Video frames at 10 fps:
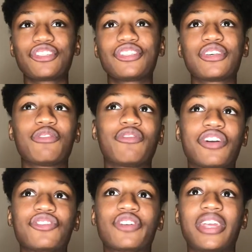just so
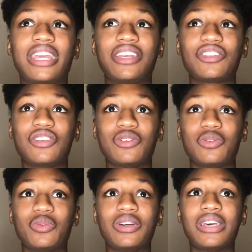frustrating
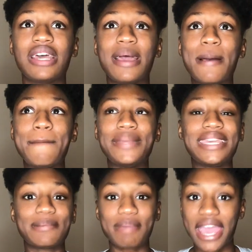to
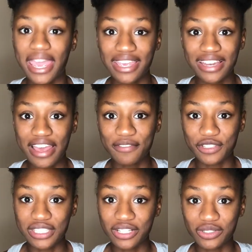be in pain
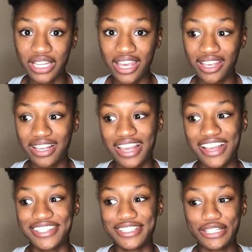every single day
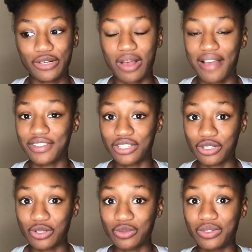and still have to
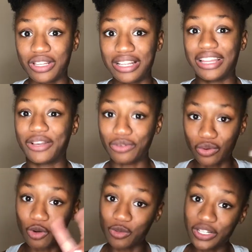do like what
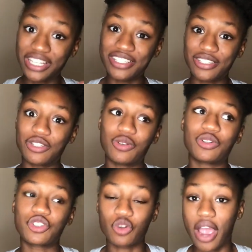normal kids do,
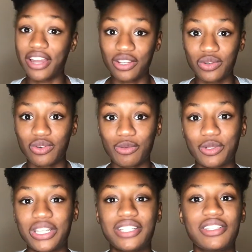or try to do what normal
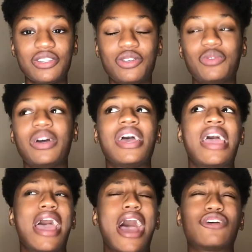kids do.
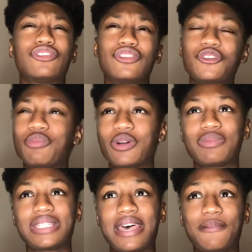I was super
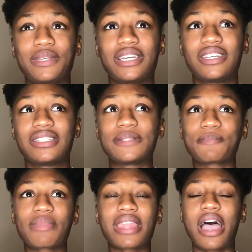upset because
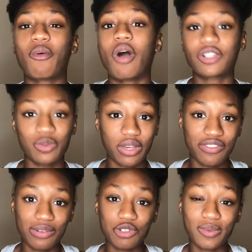I walked away
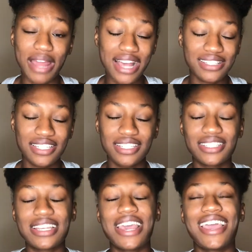from
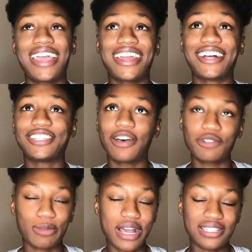gymnastics, and I
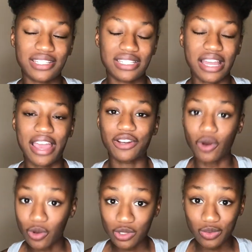love gymnastics, and I had
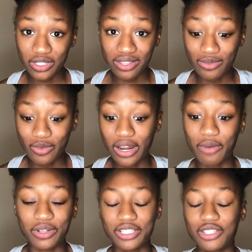goals with what I
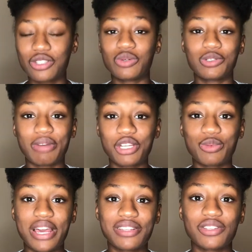wanted to do with my
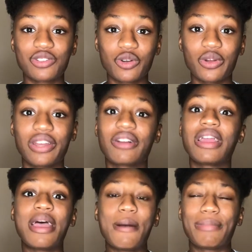gymnastics career,
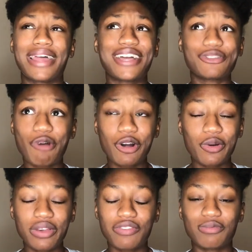but I had to walk
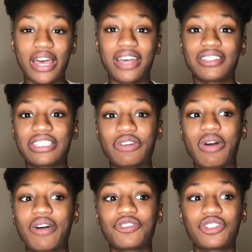away from that. So
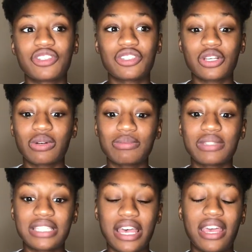I was just so
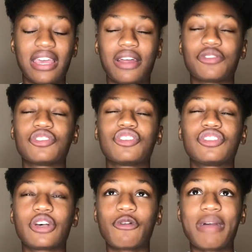upset, and I was
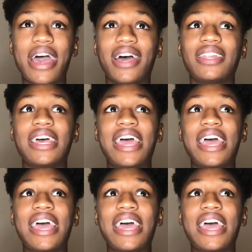so mad,